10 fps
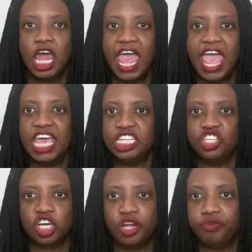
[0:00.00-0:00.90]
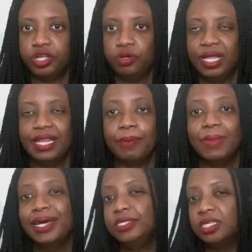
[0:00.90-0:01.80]
any genre you like
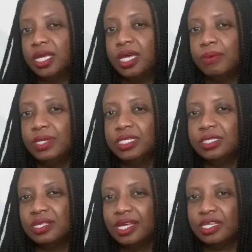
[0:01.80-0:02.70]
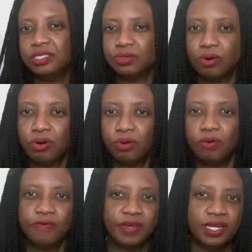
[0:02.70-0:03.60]
my jam is like historical
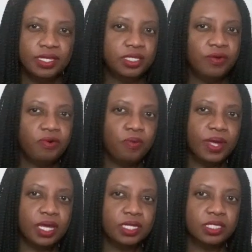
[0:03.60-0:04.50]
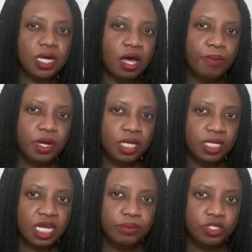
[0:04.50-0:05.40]
fantasy romance comedy
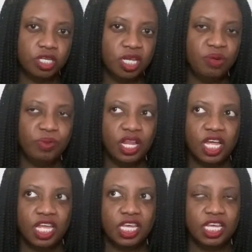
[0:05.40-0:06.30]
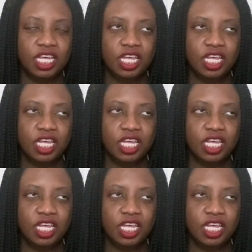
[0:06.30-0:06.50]
type shit, but like